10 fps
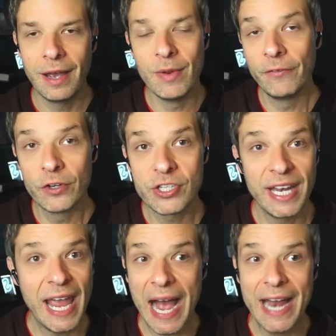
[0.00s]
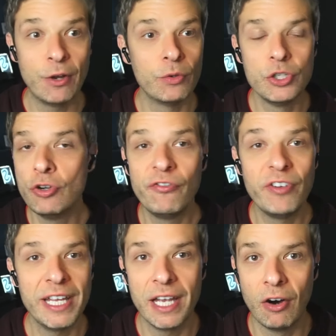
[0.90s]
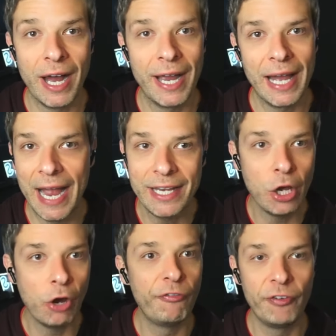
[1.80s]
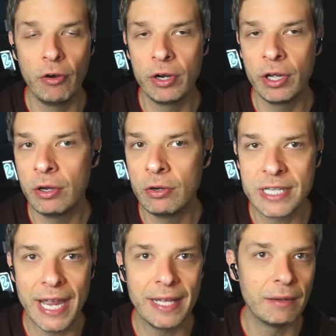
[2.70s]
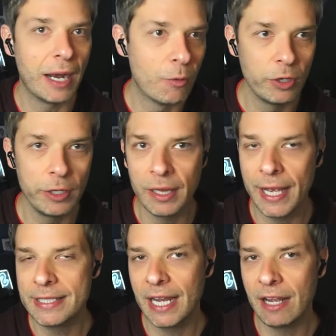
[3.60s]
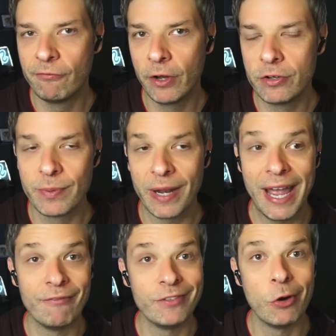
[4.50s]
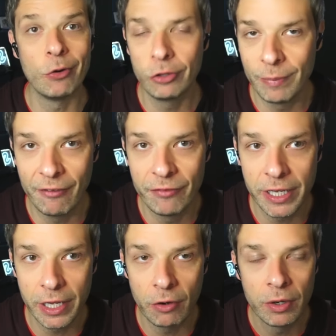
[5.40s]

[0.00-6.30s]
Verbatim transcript: if you're saying, hey, I don't do video. I know photos. I really like taking photos, but I have no clue about video.